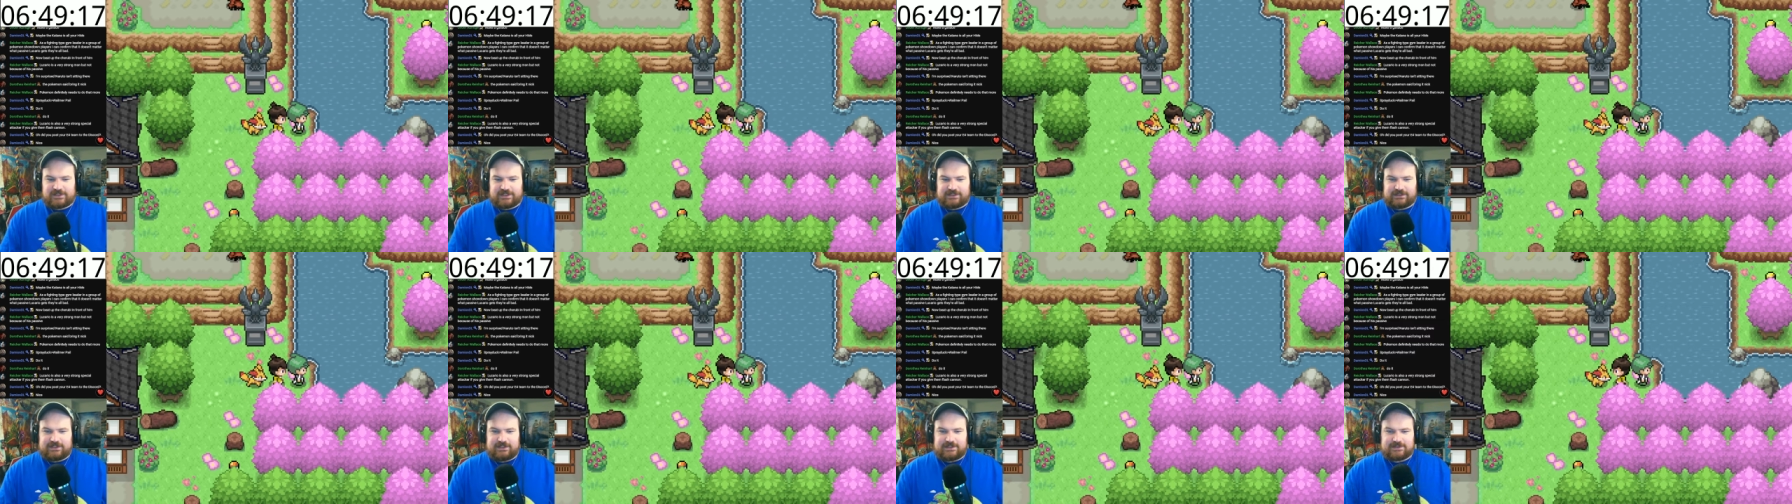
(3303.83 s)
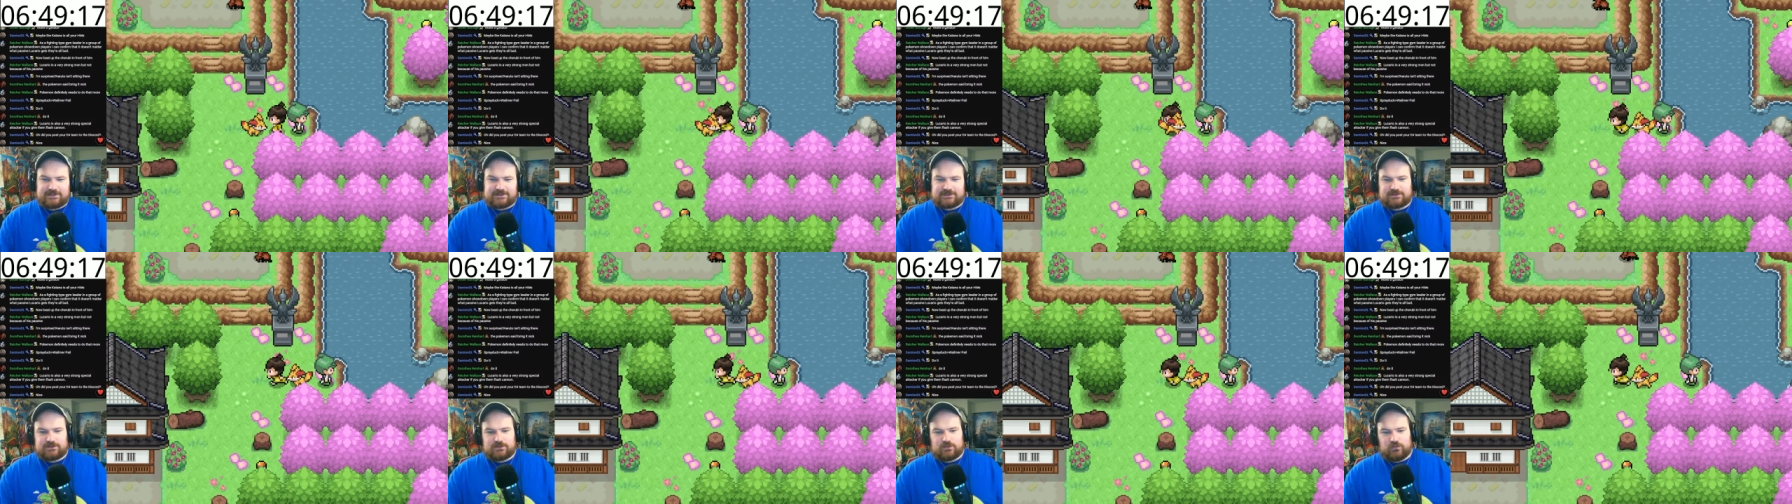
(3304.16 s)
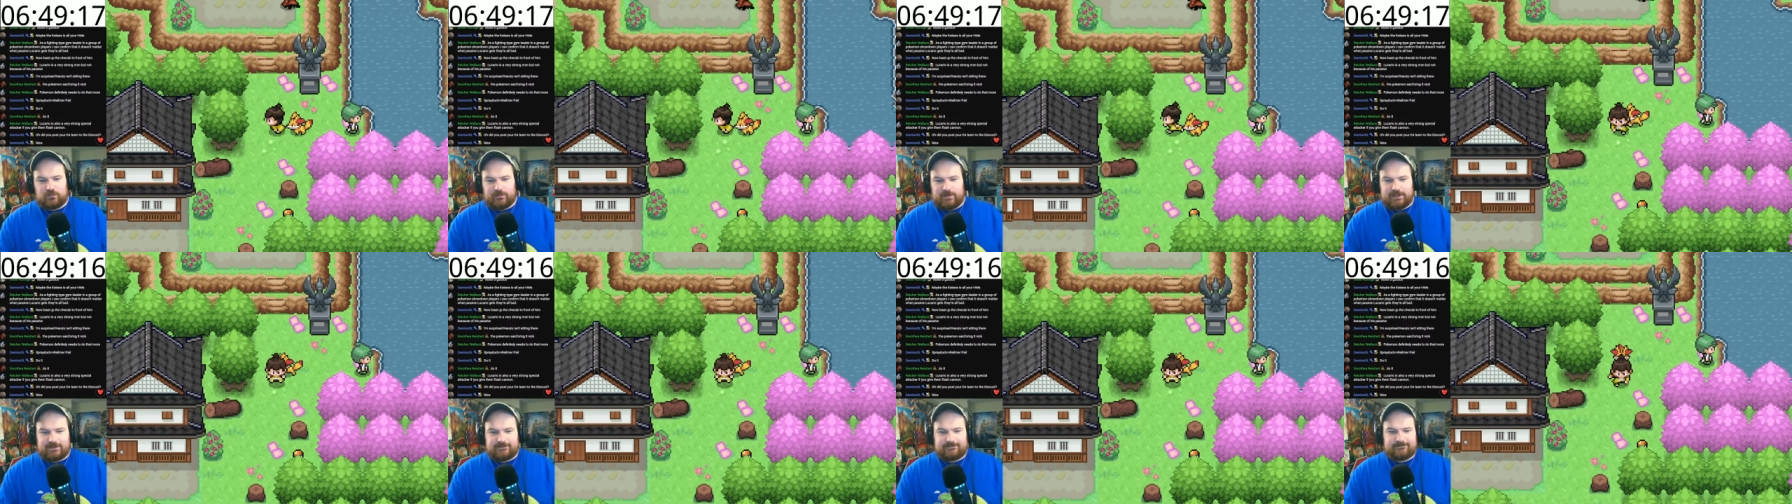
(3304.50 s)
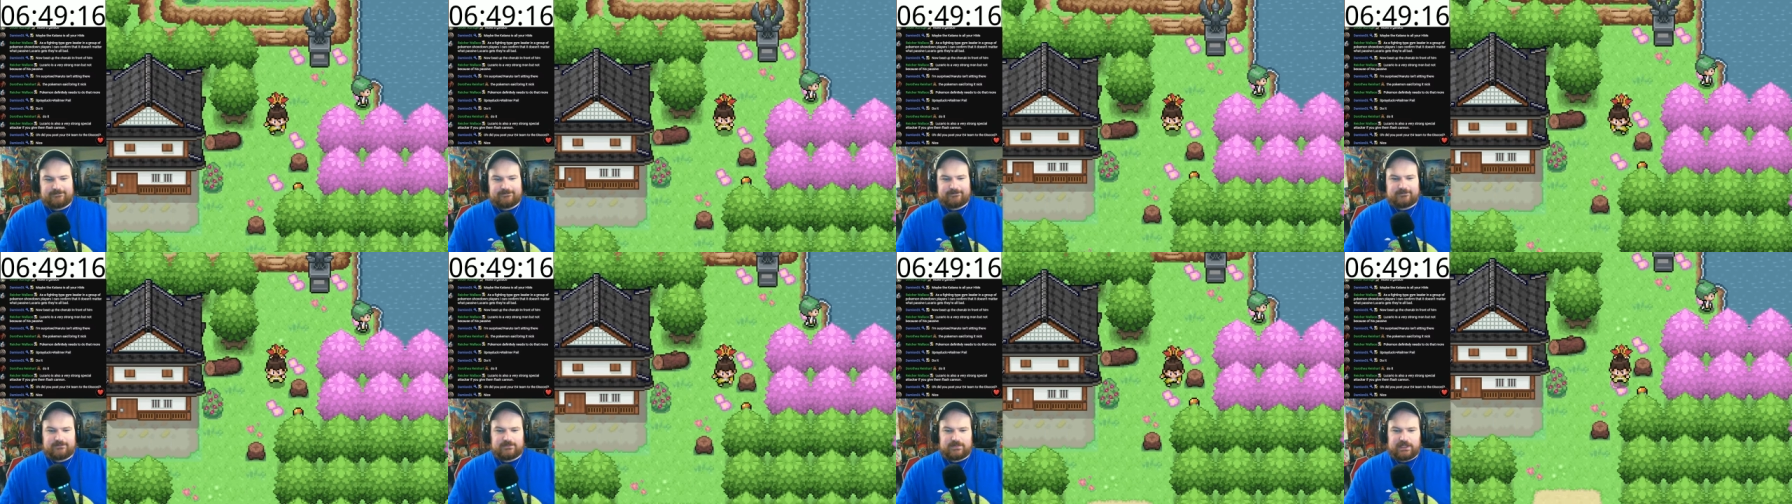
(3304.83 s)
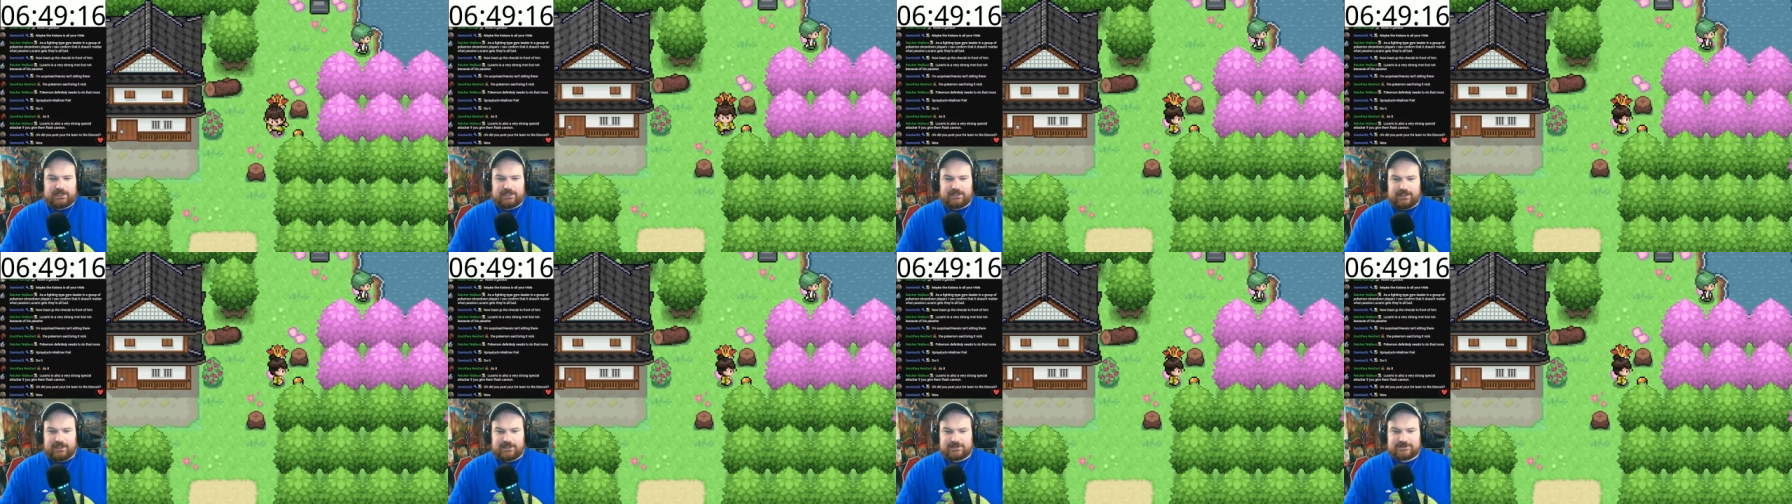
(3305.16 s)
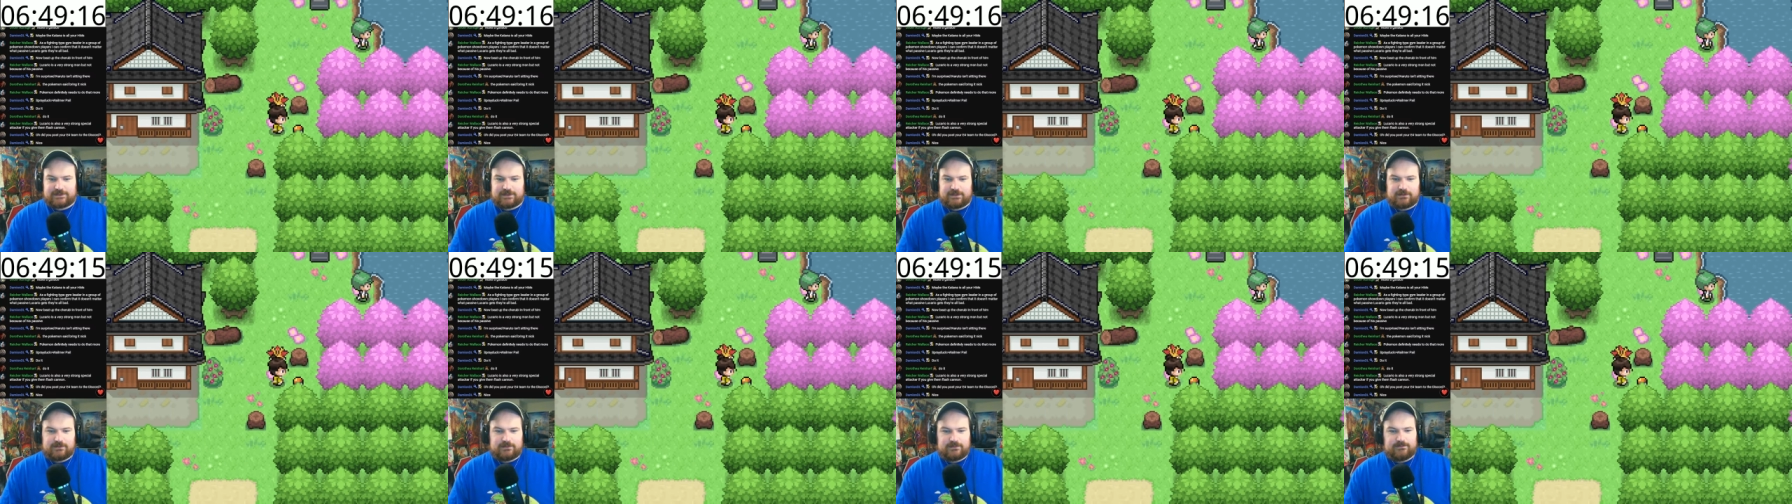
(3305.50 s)
like these. Cool, man. I didn't
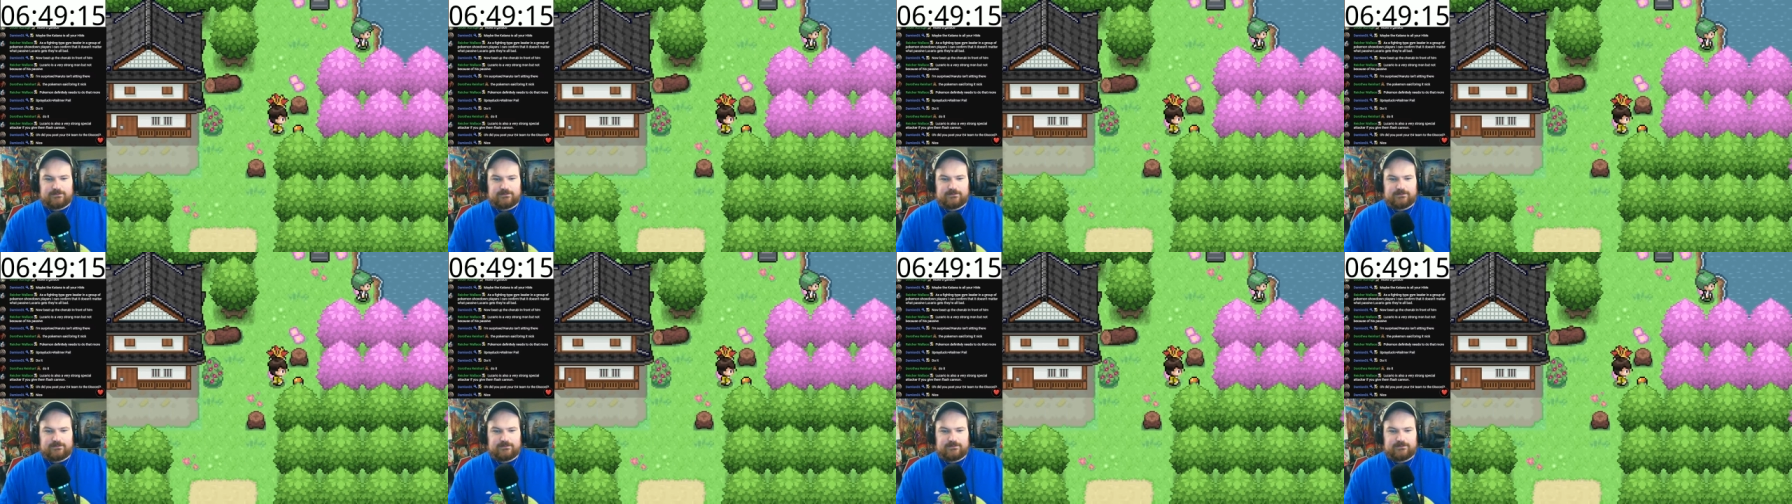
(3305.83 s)
ask.